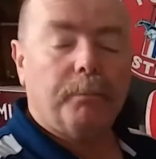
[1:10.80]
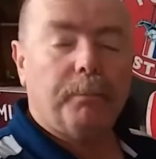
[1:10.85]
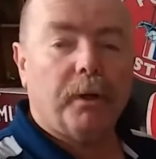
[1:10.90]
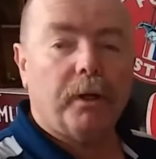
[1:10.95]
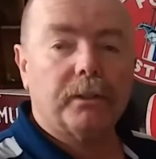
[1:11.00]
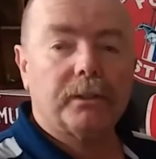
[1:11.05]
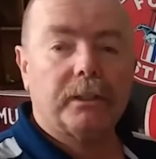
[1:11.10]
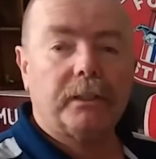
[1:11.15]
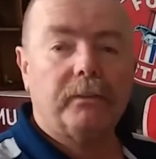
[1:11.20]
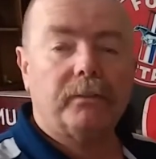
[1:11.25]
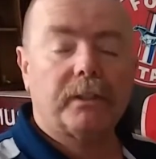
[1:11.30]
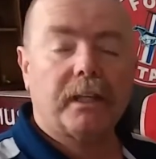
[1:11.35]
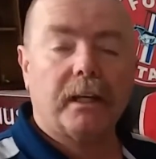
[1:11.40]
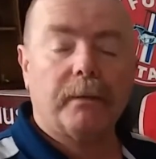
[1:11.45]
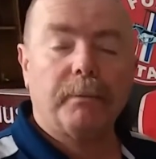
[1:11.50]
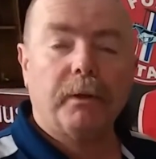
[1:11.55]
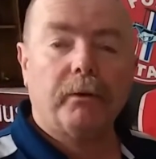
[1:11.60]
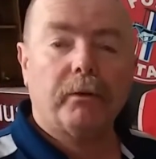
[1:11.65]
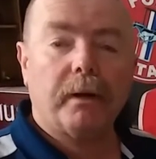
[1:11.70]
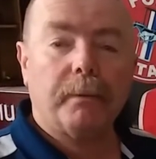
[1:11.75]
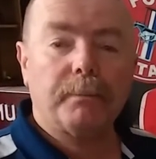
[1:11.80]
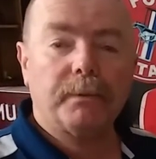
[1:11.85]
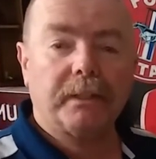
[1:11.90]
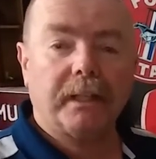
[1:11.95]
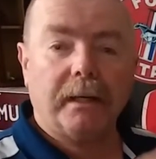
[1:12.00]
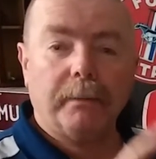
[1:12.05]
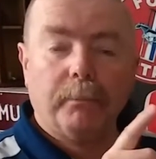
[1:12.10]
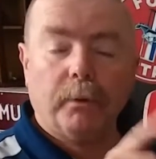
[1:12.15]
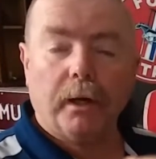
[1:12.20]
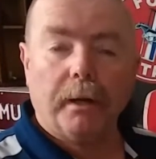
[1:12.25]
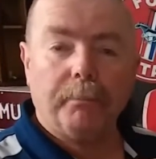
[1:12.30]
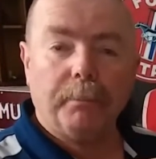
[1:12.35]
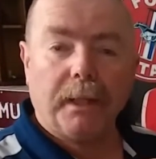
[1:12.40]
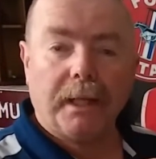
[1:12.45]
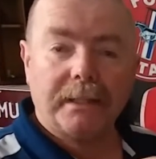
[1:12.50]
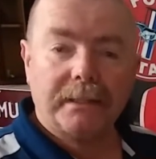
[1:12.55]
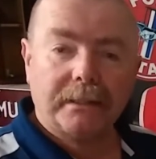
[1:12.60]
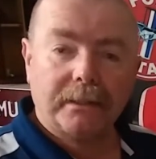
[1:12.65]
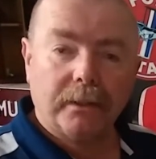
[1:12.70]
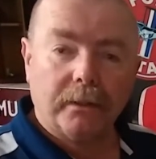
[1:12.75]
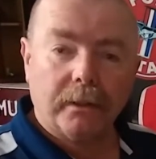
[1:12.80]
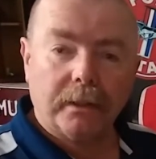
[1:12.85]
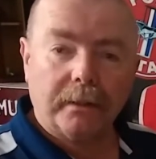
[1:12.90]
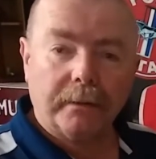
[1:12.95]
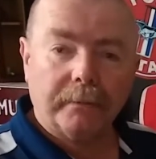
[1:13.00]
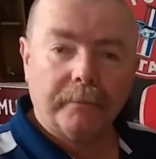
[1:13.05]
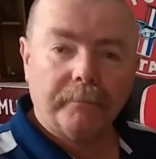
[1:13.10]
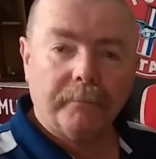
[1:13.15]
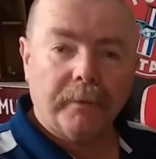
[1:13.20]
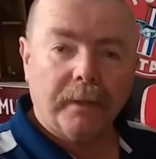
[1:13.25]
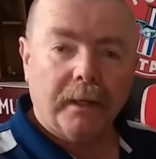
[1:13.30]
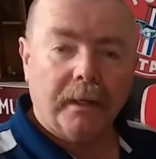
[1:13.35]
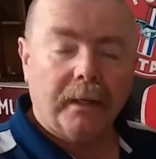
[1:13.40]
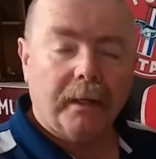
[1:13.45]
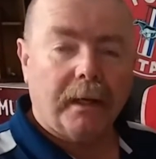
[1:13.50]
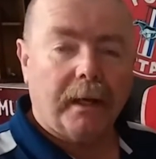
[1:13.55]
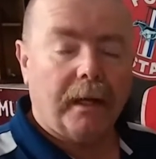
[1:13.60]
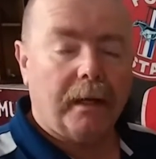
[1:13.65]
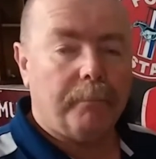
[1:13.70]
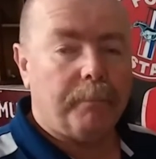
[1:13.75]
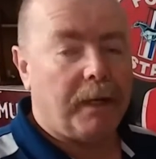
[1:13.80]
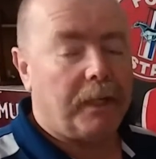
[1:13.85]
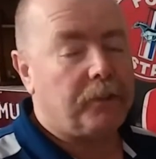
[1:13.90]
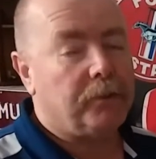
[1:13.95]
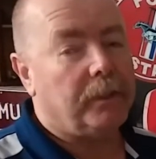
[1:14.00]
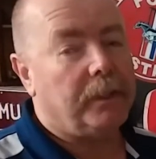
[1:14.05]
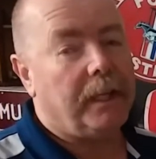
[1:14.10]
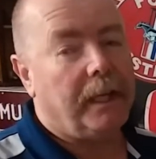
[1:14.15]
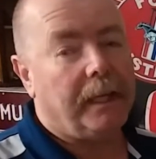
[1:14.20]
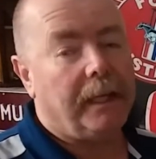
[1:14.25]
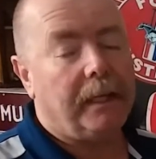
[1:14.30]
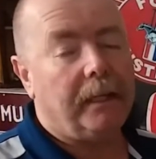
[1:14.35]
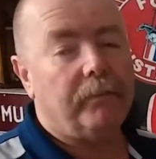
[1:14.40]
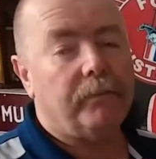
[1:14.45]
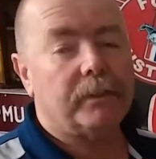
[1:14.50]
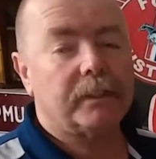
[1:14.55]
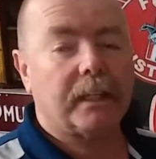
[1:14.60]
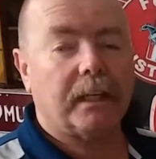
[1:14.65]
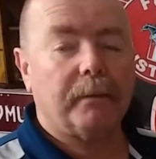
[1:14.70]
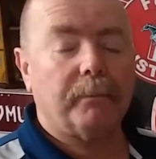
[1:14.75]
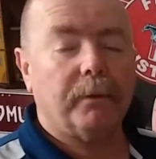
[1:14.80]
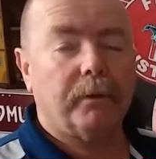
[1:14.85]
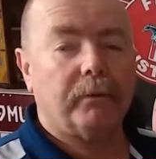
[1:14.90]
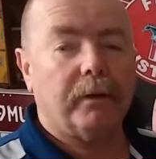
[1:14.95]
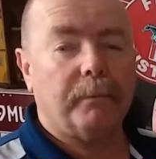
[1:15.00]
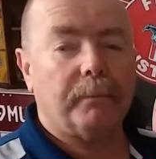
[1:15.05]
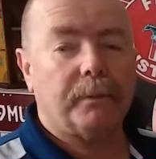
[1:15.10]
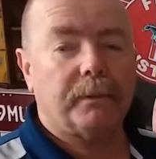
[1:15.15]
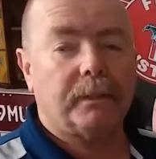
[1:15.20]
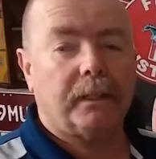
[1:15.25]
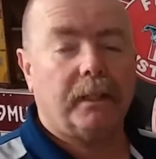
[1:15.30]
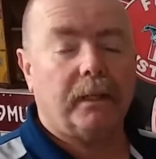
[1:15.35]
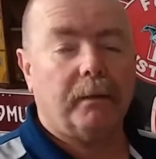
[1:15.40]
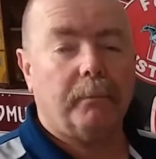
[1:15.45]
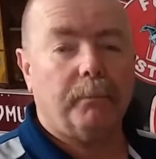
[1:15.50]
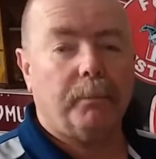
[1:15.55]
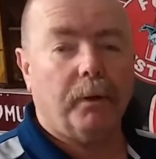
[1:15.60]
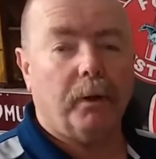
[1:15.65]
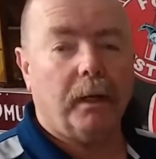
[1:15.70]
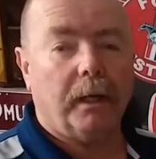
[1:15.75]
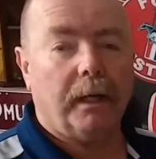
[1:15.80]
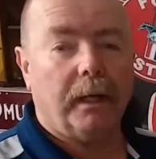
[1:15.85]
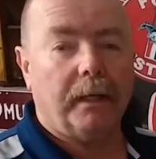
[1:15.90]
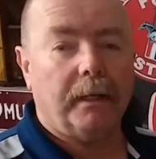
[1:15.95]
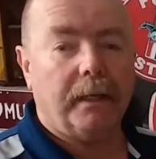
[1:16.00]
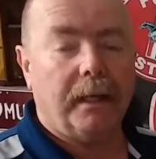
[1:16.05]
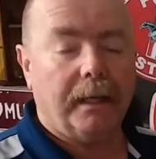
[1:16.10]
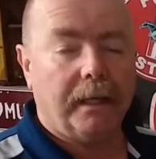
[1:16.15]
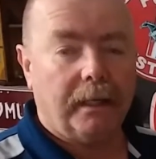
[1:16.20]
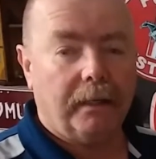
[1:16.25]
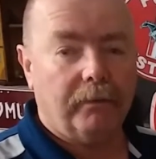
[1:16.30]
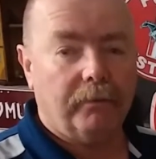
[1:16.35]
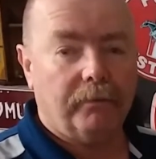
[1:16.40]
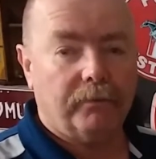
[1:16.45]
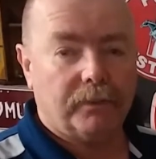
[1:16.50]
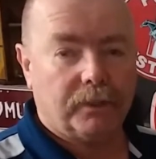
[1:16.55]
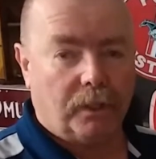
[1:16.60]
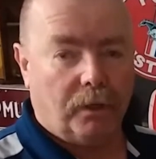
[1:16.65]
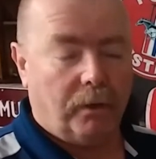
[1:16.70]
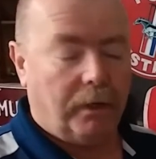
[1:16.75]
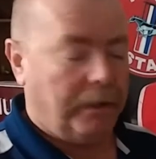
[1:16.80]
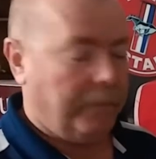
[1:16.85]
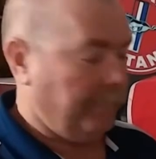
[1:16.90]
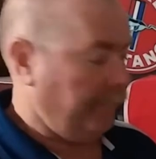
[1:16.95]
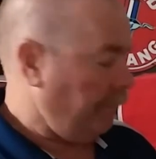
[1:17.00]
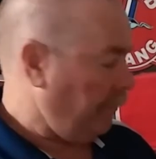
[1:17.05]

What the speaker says: positive is going to be represented by a plus sign, and a battery negative is going to be represented by a negative sign.